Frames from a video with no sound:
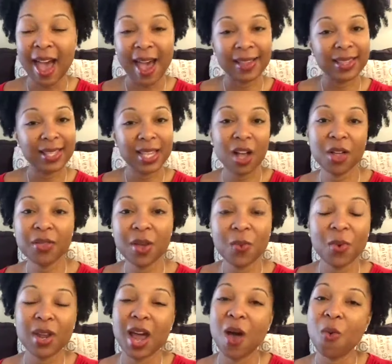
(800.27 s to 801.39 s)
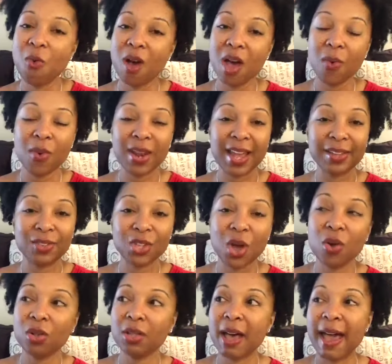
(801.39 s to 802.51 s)
I tell them what I want, what I
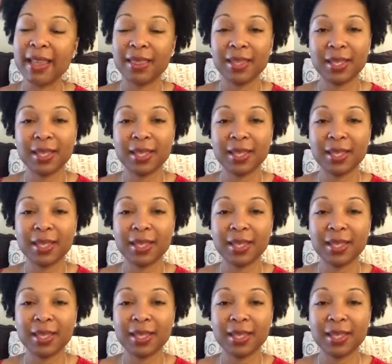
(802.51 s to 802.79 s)
don't like,